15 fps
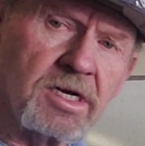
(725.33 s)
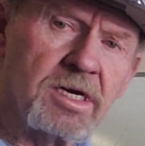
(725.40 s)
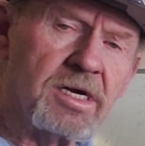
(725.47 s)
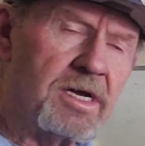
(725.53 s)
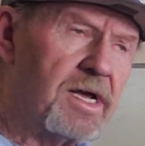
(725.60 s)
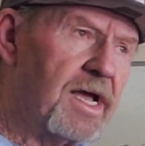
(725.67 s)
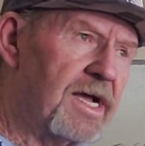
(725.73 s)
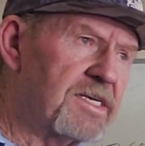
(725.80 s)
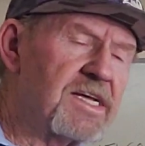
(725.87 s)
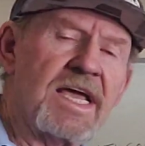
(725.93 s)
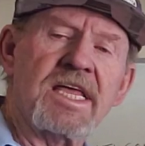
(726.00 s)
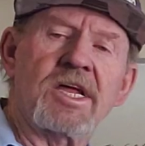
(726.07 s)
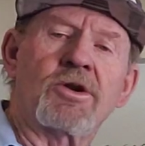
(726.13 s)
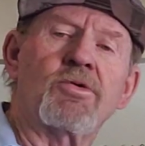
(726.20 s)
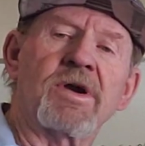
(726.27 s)
and
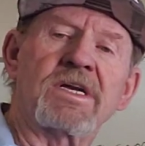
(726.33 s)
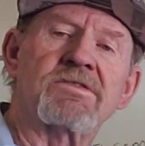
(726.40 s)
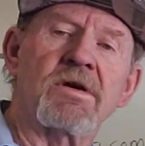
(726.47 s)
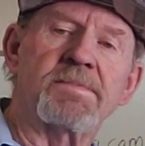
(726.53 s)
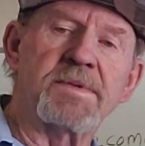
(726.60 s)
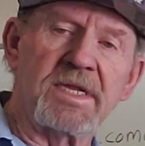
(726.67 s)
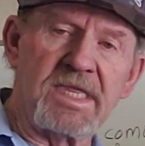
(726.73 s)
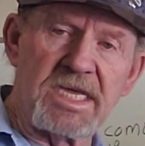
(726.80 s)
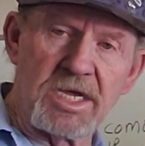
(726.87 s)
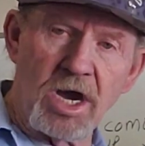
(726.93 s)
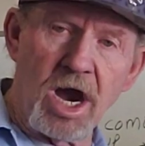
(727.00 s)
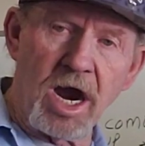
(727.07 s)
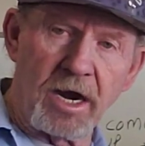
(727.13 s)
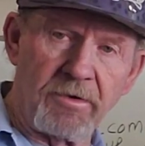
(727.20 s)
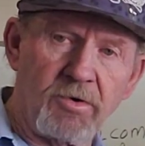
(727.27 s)
taking a quick trip to the
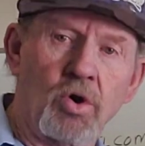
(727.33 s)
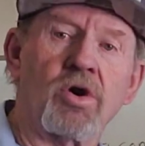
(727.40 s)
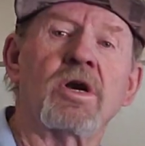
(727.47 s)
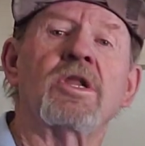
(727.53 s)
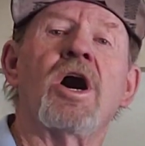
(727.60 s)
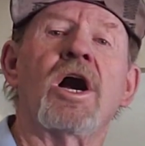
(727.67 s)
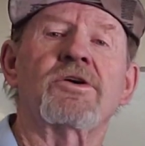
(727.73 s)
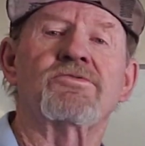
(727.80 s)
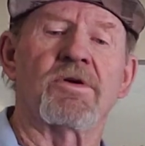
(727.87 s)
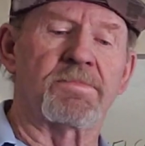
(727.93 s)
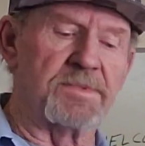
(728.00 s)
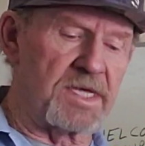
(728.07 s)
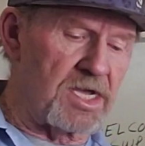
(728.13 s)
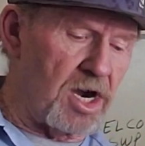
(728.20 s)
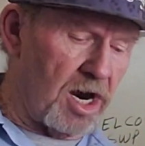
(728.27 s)
ER or a long trip to
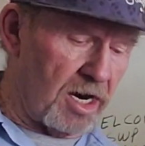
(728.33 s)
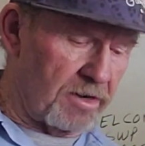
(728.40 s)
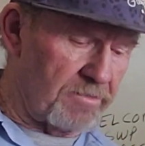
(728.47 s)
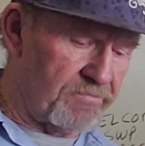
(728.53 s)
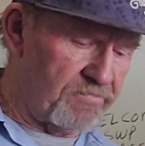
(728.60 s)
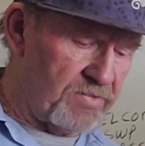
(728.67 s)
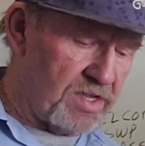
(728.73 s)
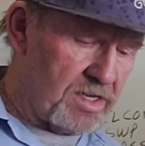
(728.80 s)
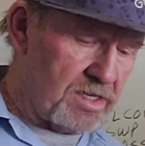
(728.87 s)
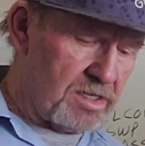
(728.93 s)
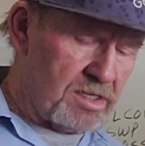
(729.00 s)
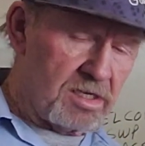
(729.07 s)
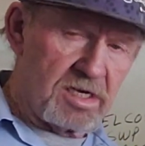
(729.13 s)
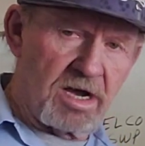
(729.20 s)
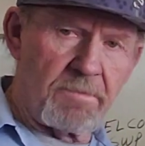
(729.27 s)
the ER.
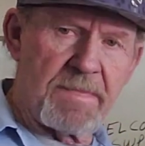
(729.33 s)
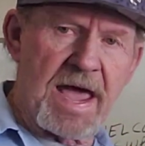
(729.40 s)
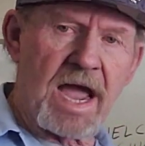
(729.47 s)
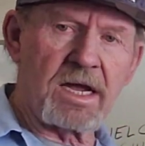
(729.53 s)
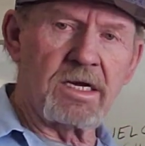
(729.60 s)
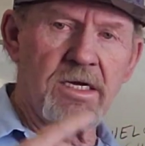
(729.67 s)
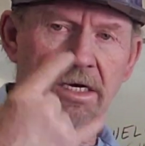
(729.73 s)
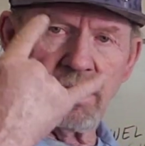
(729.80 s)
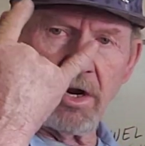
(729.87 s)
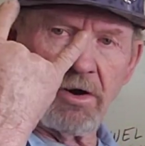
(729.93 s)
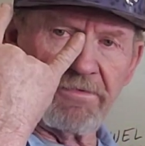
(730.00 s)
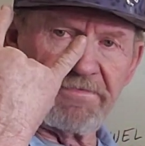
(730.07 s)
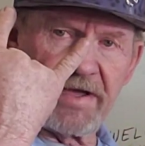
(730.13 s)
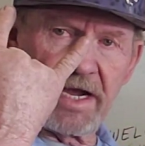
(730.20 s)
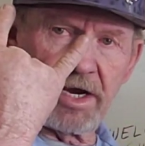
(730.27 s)
Come back, no
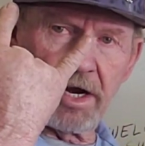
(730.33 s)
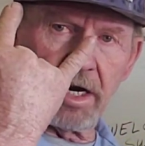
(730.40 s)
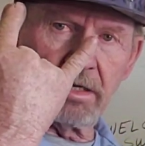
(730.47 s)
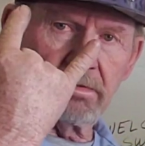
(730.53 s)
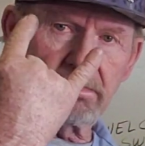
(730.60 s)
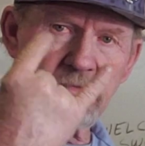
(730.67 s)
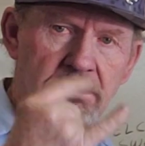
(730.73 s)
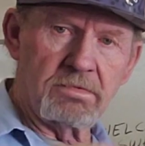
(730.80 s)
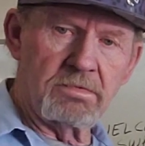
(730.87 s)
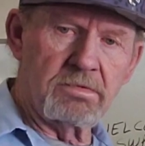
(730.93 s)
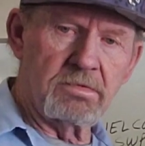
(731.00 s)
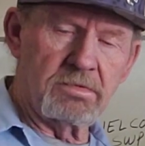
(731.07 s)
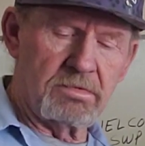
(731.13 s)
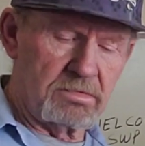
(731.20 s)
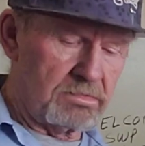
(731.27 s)
finger,
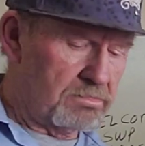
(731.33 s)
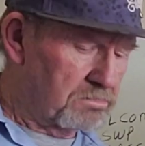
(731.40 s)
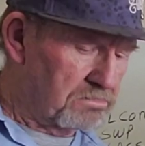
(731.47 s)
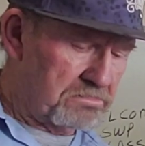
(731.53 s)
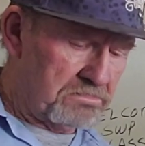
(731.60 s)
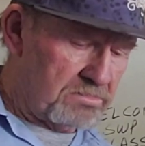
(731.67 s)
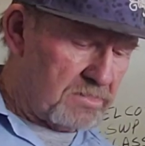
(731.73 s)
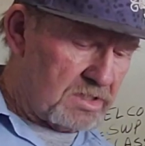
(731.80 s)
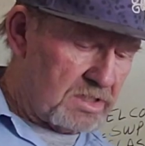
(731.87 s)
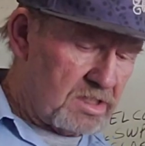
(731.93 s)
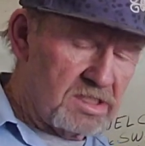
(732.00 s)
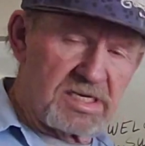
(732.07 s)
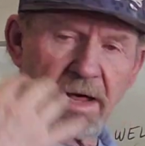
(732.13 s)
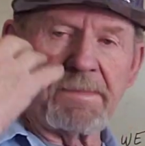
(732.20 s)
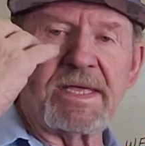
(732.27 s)

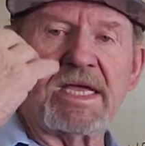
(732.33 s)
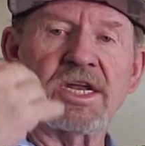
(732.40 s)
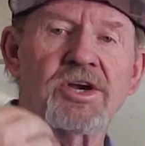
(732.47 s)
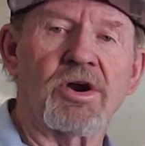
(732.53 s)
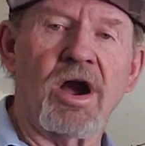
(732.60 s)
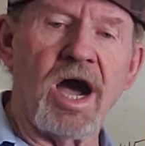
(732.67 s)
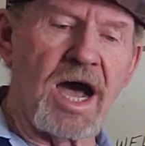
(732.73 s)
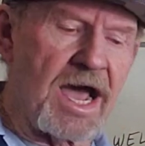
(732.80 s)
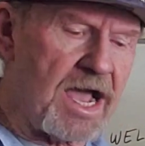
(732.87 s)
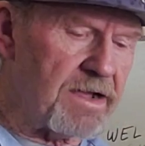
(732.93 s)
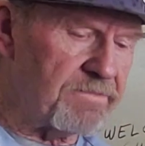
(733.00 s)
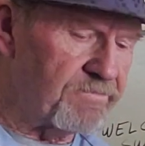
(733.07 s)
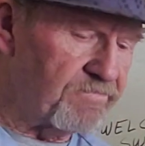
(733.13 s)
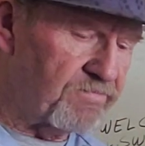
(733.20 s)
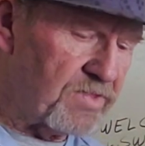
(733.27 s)
something in your eye,
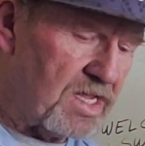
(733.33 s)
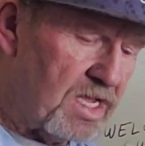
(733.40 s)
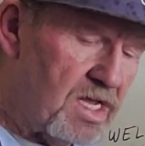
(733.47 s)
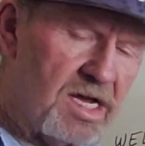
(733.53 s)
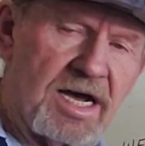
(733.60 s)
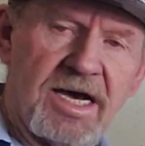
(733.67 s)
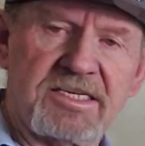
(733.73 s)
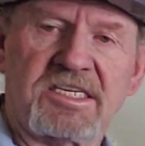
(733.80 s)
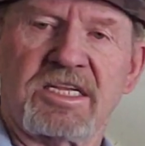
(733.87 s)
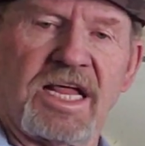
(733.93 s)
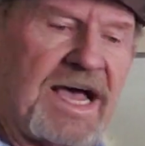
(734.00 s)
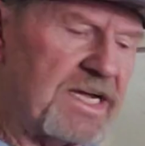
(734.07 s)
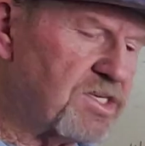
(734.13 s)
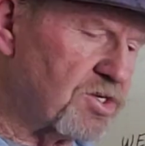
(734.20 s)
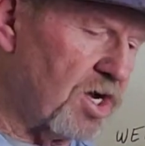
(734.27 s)
a
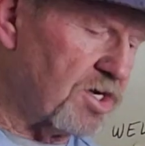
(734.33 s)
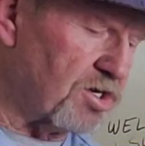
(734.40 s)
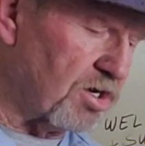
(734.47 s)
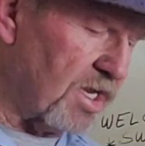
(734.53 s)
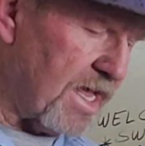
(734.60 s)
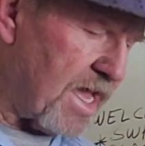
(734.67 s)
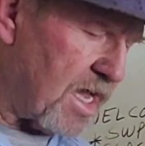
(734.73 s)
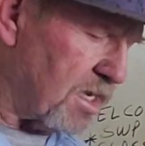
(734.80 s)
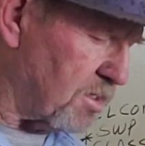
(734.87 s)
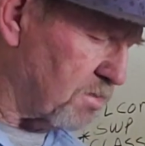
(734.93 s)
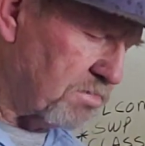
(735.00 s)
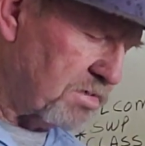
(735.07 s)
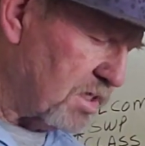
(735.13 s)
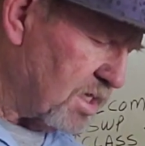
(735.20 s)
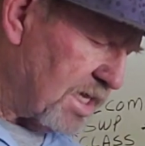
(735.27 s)
slice on your leg,
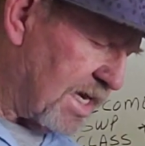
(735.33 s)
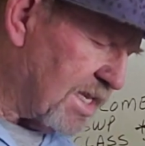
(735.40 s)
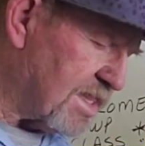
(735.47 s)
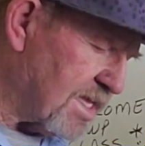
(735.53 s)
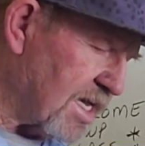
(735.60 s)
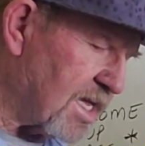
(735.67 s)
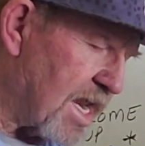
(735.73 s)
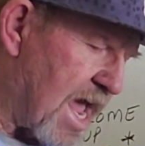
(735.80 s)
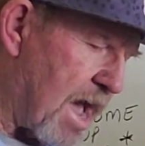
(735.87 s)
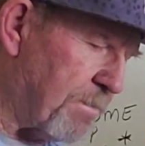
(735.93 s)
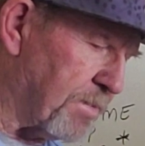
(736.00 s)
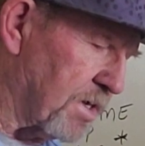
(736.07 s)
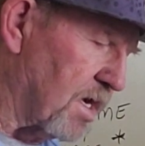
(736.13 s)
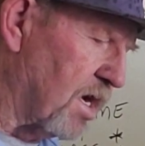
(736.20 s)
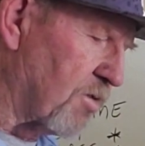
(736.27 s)
anything can
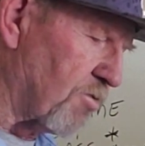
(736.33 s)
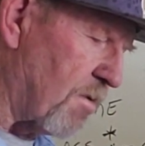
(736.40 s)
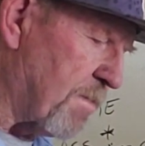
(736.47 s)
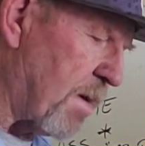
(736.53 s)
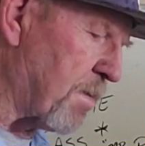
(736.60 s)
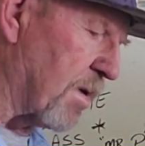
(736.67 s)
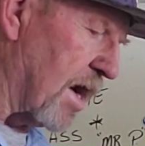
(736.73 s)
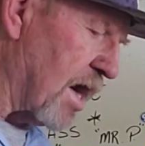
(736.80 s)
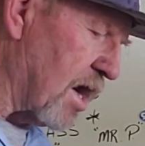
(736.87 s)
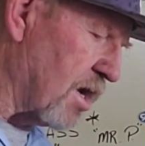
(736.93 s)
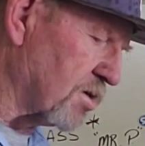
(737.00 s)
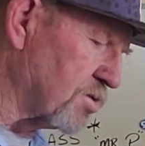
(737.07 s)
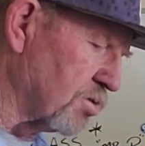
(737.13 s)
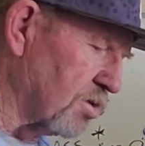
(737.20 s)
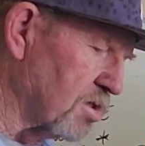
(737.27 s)
happen. Remember,
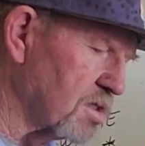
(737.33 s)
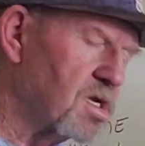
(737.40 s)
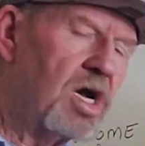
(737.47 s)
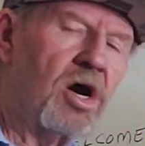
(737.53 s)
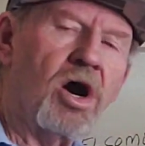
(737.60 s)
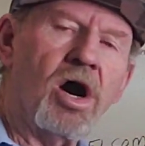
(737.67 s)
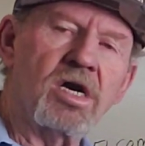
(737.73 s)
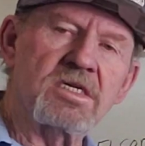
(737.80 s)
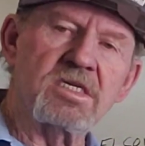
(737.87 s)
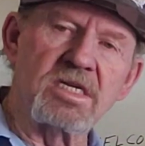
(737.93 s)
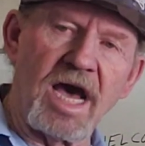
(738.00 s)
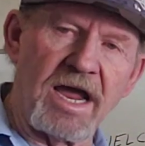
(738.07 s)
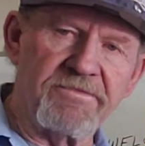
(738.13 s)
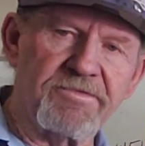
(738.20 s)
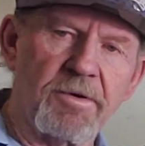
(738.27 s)
air tools are
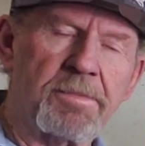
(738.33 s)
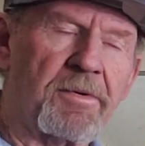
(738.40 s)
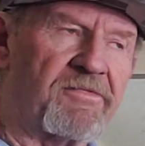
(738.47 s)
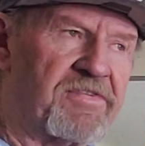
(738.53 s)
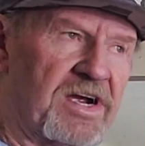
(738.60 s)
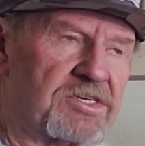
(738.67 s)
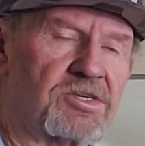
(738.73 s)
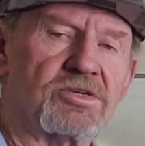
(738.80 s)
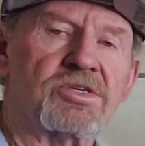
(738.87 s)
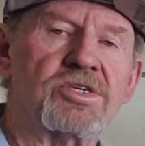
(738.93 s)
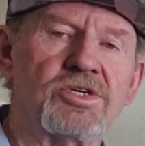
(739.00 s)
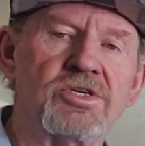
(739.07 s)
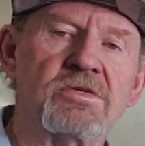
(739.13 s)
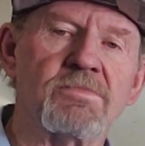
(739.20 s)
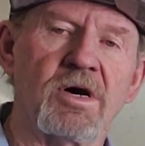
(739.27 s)
designed for professionals to
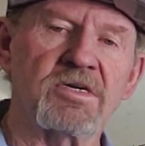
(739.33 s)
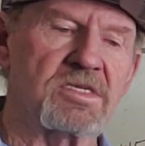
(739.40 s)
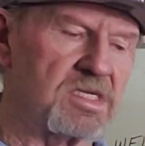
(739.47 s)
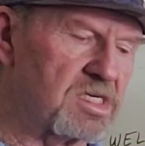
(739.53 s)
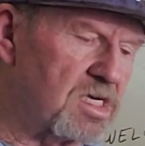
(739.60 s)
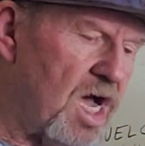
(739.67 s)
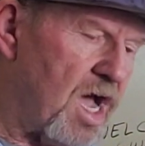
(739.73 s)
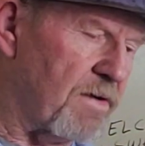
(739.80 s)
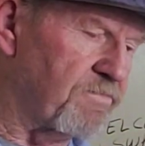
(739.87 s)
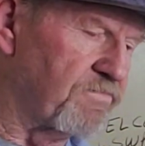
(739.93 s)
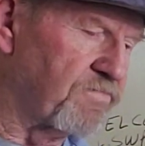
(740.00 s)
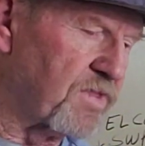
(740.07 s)
use most of the time.